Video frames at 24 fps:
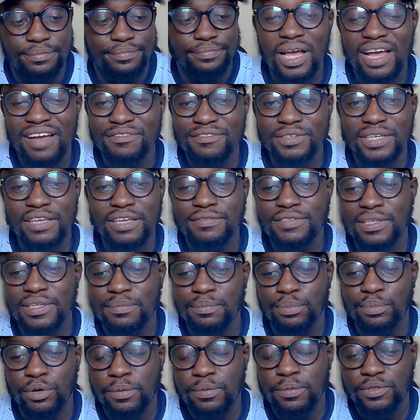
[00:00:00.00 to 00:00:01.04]
I have to give some
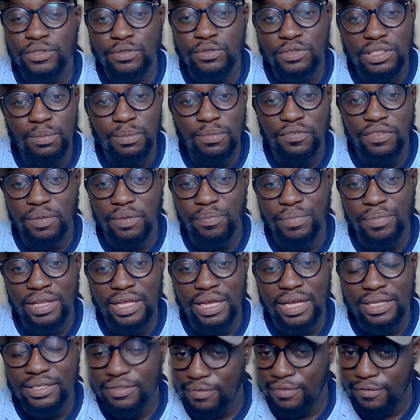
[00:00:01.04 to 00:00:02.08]
props to some of the
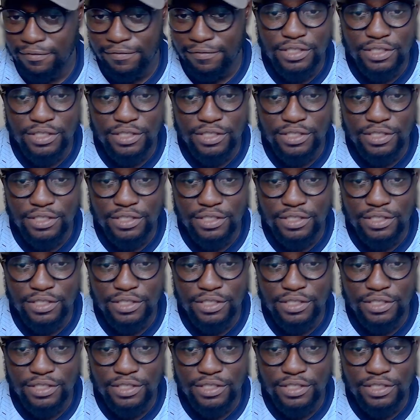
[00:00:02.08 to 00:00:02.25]
players.